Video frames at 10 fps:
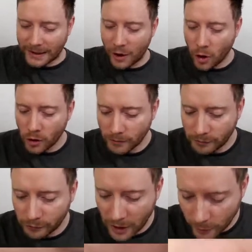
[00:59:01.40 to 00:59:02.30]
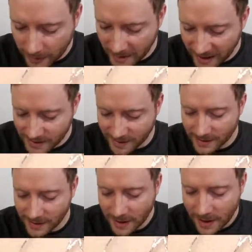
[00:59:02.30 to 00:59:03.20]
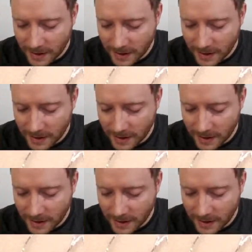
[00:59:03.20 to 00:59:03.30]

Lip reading: long flowy pieces.